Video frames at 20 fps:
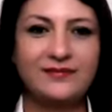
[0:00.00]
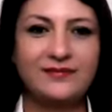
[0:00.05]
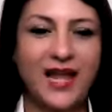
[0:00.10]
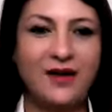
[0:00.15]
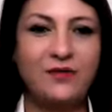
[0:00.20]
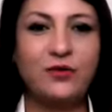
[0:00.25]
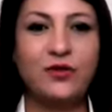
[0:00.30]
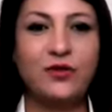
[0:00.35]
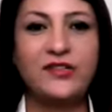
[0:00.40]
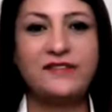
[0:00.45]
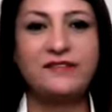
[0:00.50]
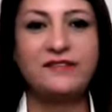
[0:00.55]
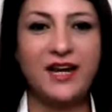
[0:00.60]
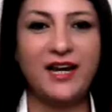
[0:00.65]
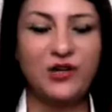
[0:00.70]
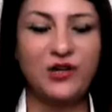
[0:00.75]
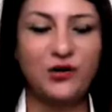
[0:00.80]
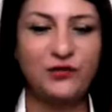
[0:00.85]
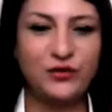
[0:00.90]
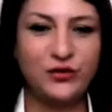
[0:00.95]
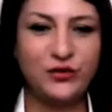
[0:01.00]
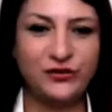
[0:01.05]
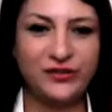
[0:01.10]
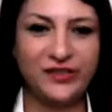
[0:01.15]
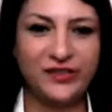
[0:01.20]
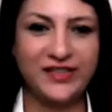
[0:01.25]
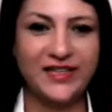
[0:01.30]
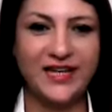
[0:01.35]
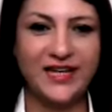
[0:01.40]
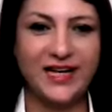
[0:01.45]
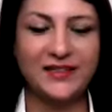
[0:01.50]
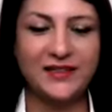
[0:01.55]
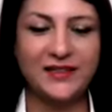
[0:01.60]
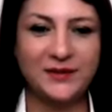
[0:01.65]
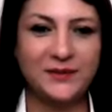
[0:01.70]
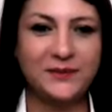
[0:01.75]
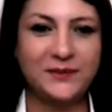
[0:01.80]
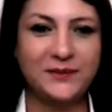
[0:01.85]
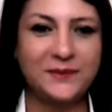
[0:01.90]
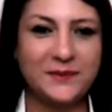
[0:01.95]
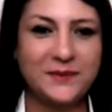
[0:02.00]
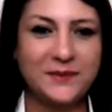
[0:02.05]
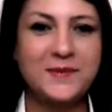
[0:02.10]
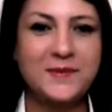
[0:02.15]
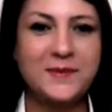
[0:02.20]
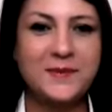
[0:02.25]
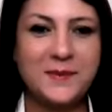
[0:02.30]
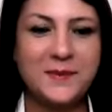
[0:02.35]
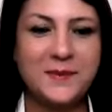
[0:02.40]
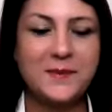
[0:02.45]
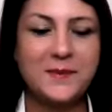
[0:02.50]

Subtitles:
and what's the value of choosing that.